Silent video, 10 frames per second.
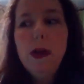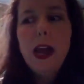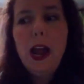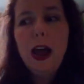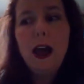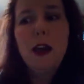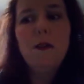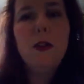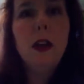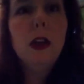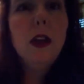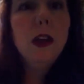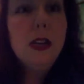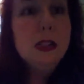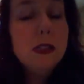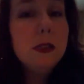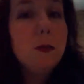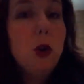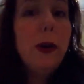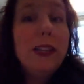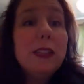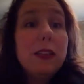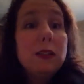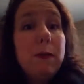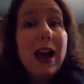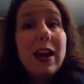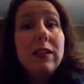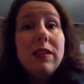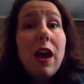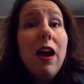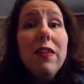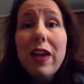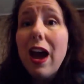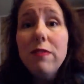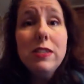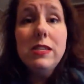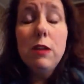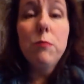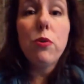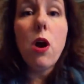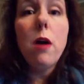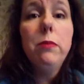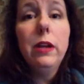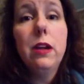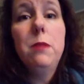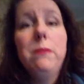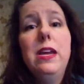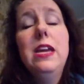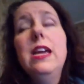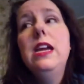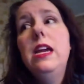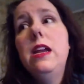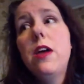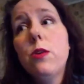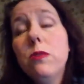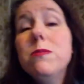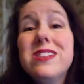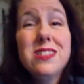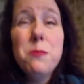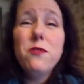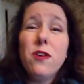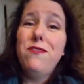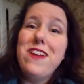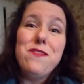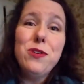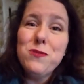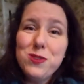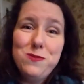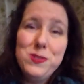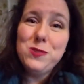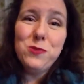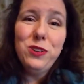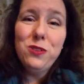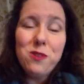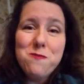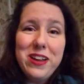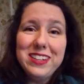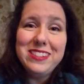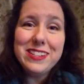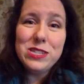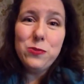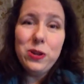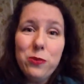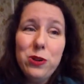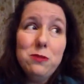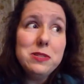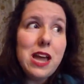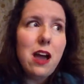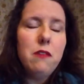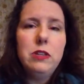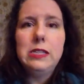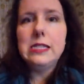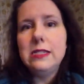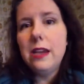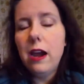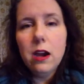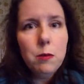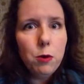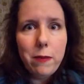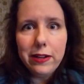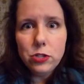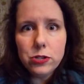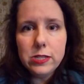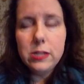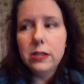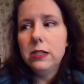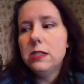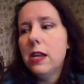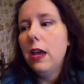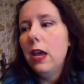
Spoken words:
have some queen-sized beds that have the same problem in other rooms. And some of our favorite rooms, some really romantic, sweet rooms, have these terrible mattresses.